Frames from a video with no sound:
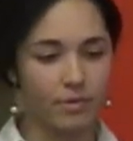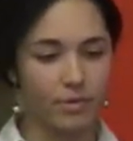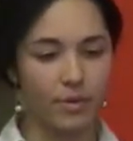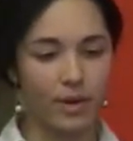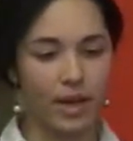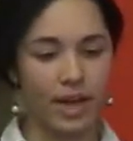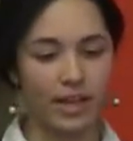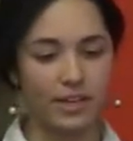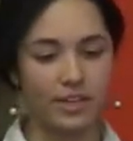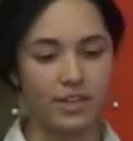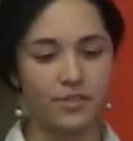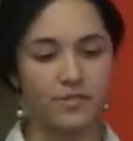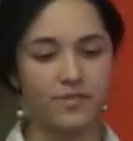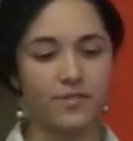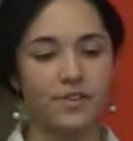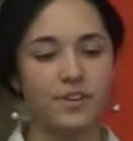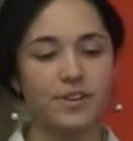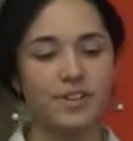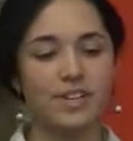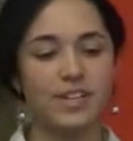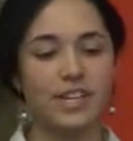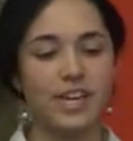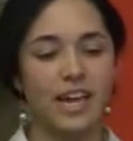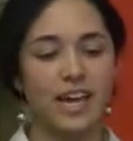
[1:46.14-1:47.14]
Okay, so
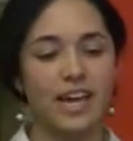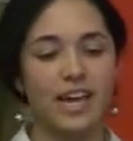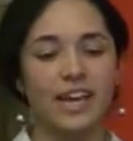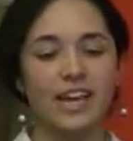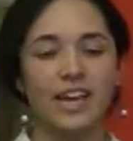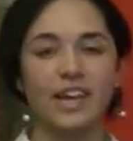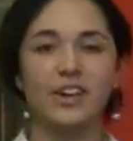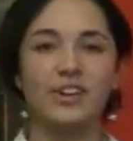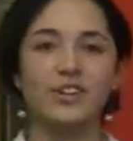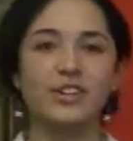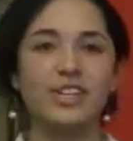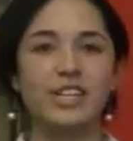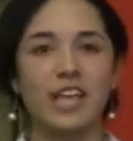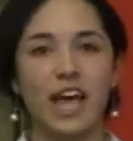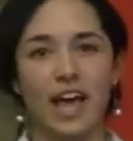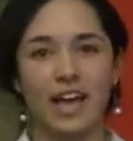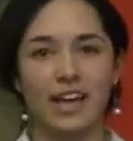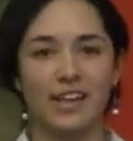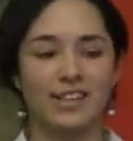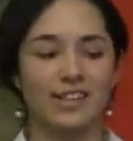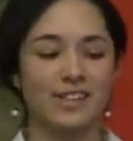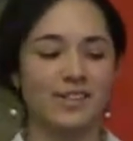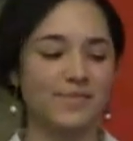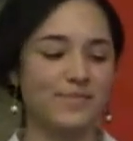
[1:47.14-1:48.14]
first, here's
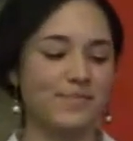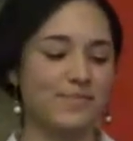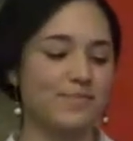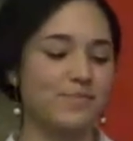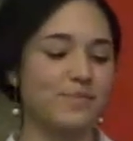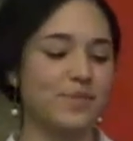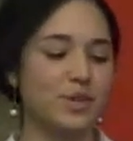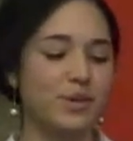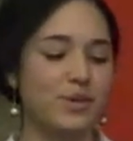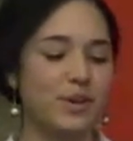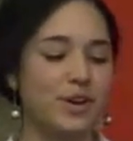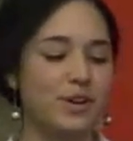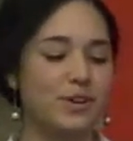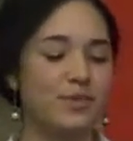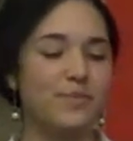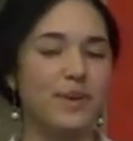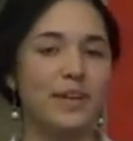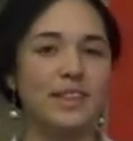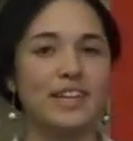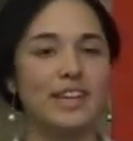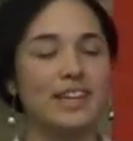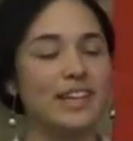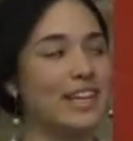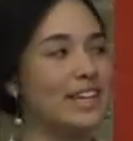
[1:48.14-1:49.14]
size. So here's
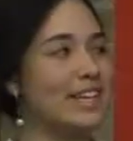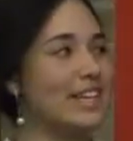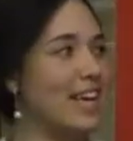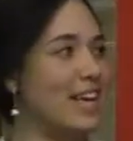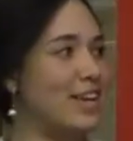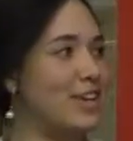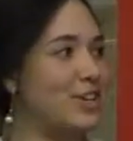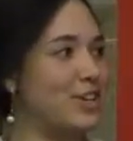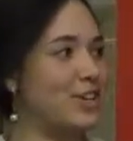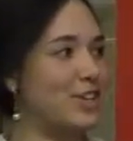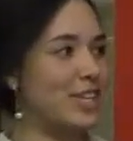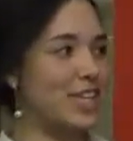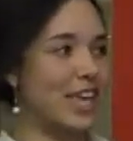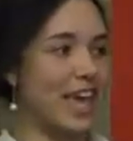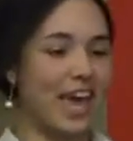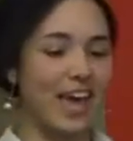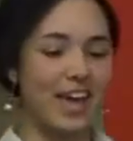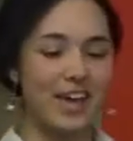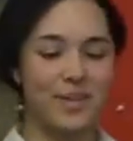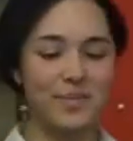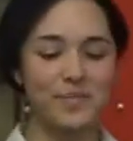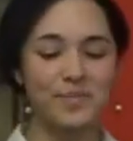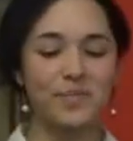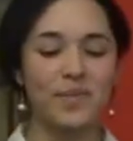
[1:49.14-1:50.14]
my little attention
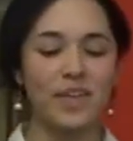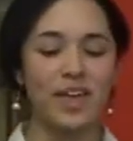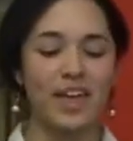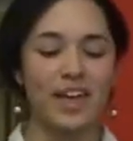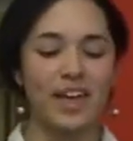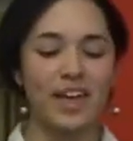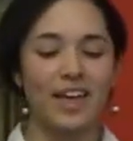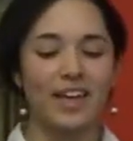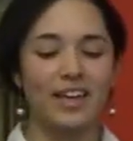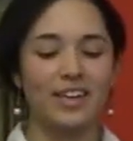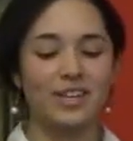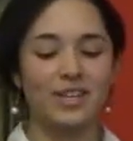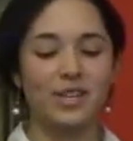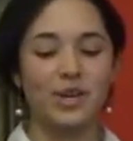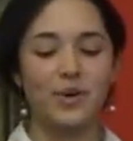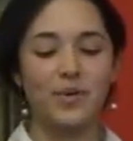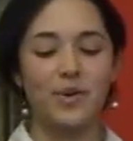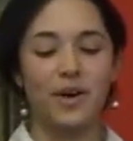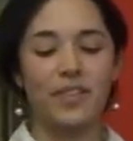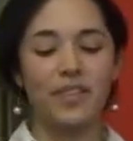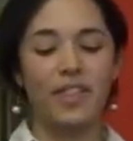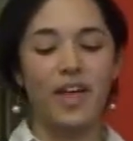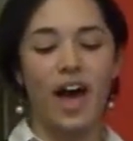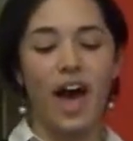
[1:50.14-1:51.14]
scale. So
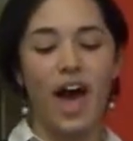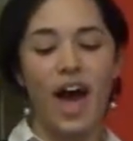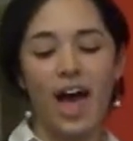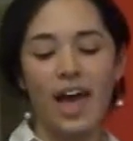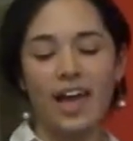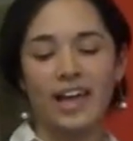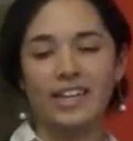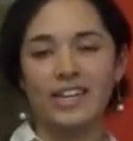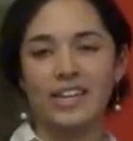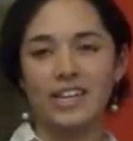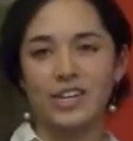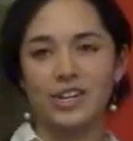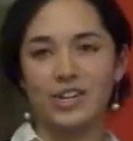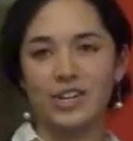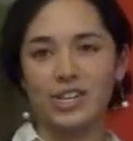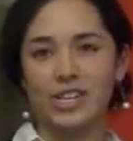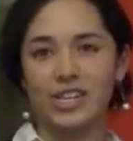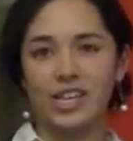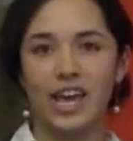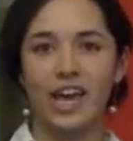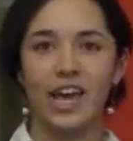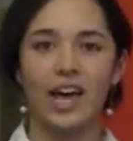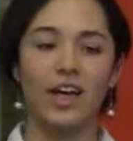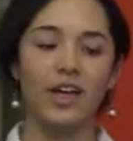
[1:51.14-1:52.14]
on the high attention
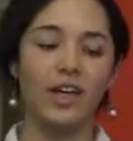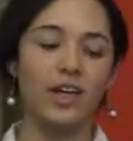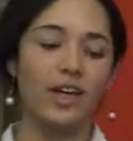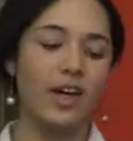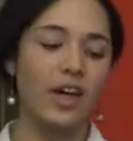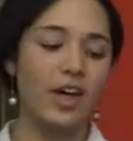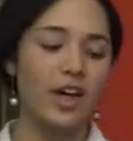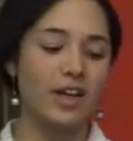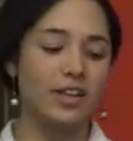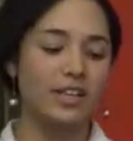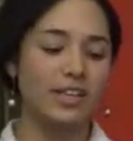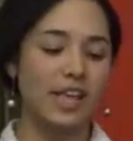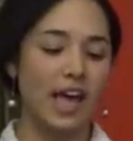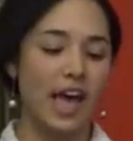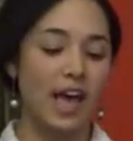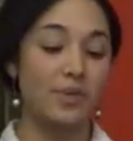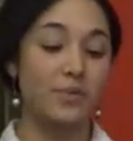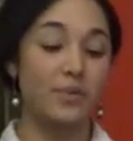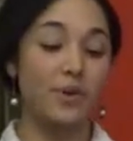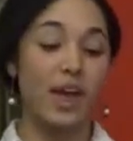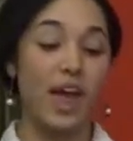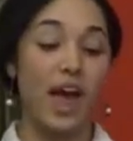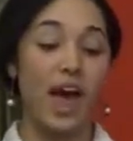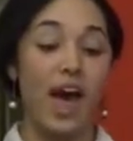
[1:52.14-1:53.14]
scale side,
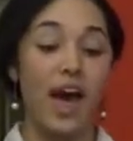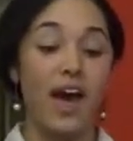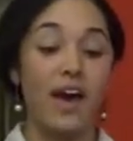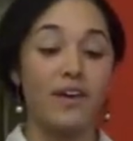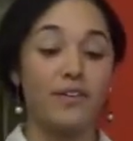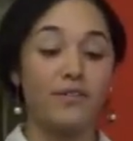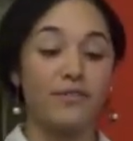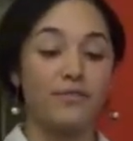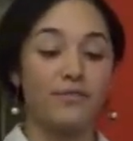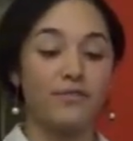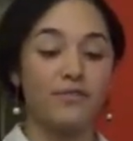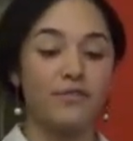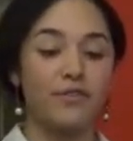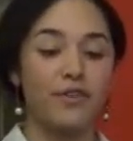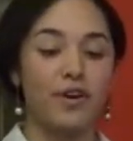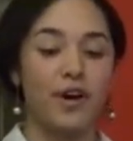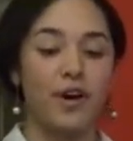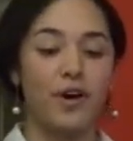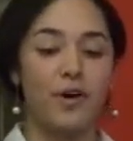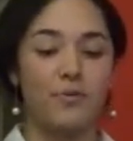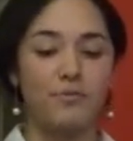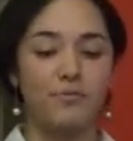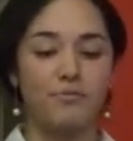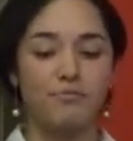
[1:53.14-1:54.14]
we have
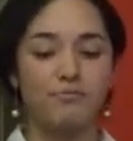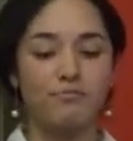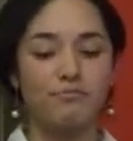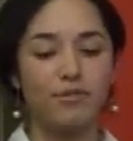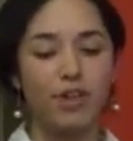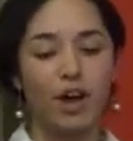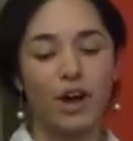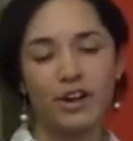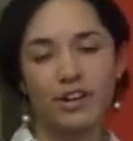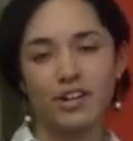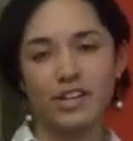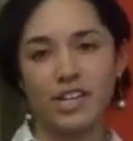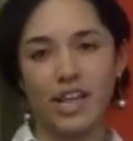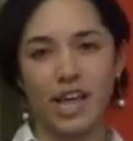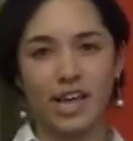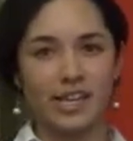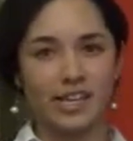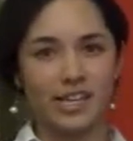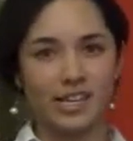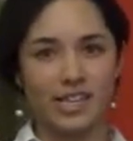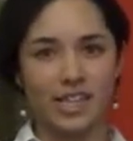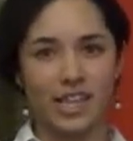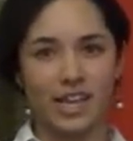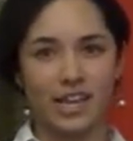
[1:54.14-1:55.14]
large
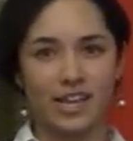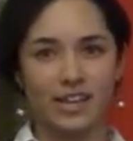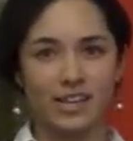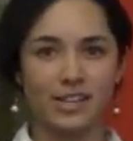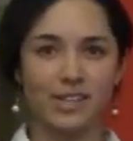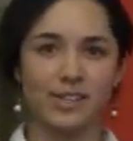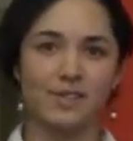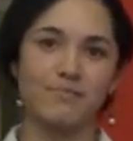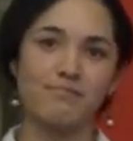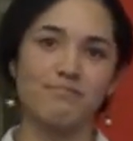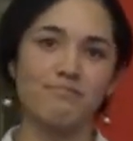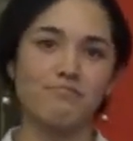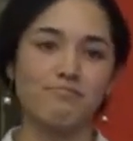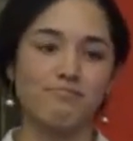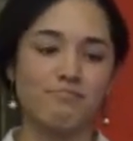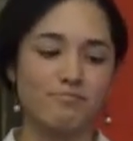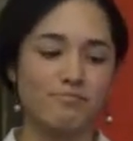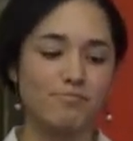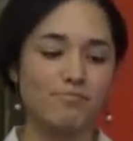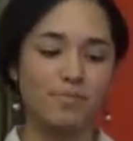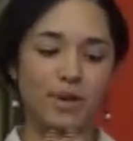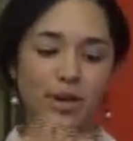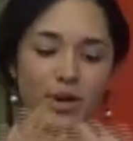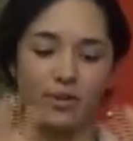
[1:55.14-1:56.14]
size things.
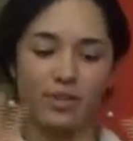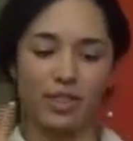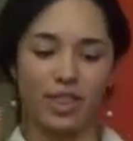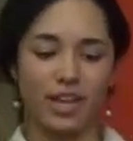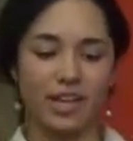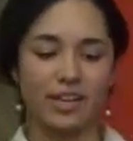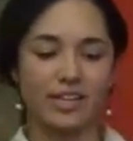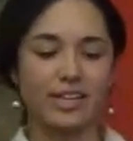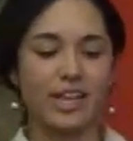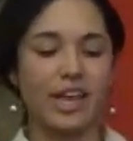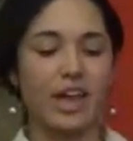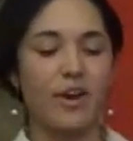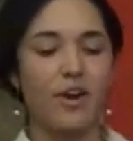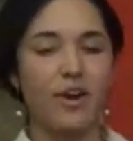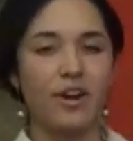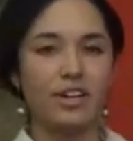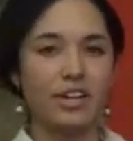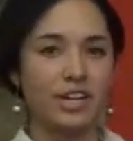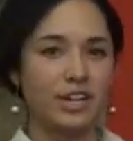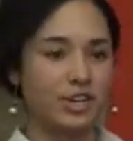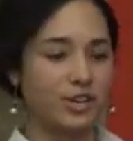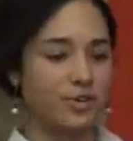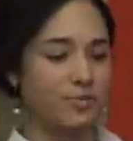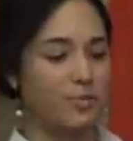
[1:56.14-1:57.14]
Bigger things get our
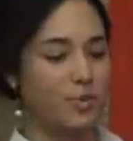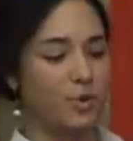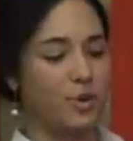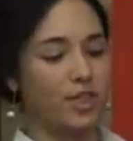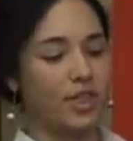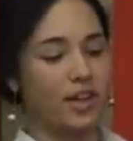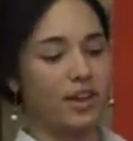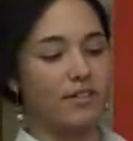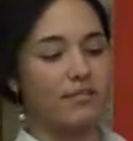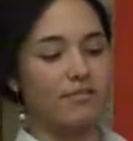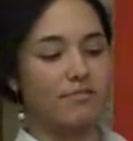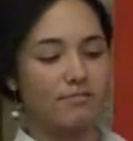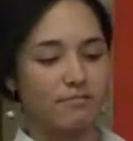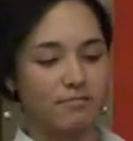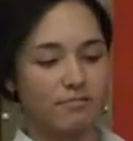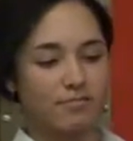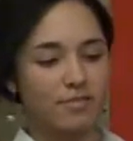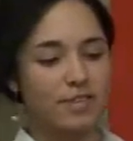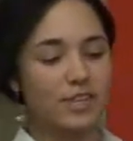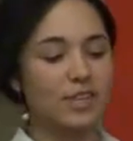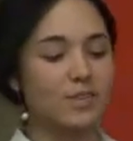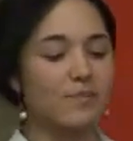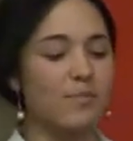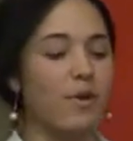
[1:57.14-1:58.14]
attention more than
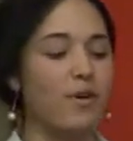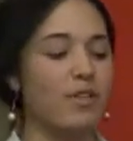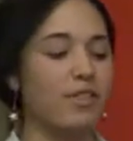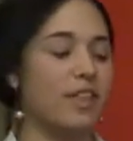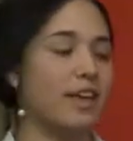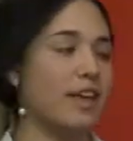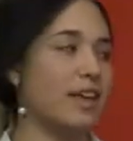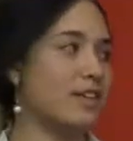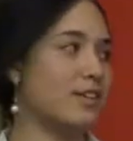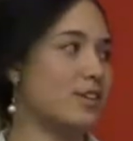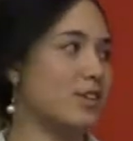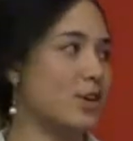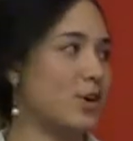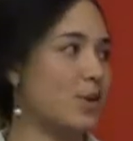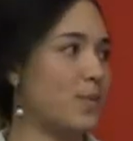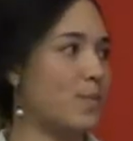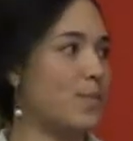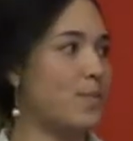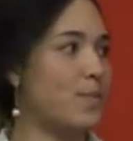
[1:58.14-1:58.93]
small things do.